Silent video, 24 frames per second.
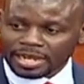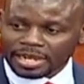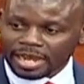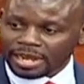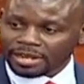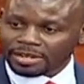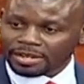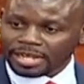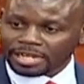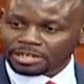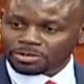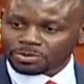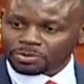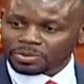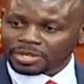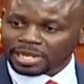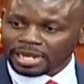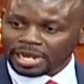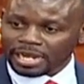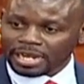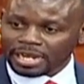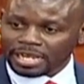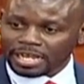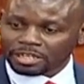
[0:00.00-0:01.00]
and that we
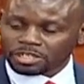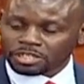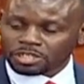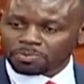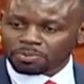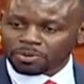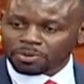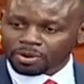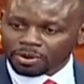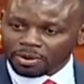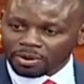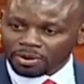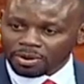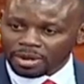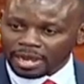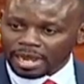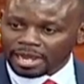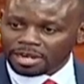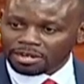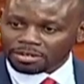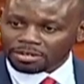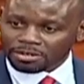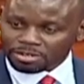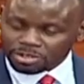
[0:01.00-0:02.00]
can explore
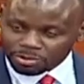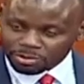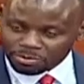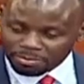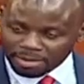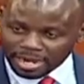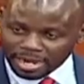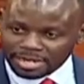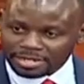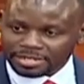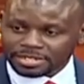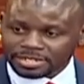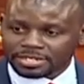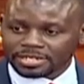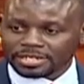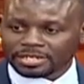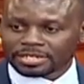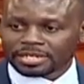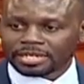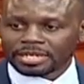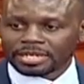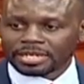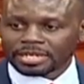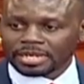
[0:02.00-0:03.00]
and humanity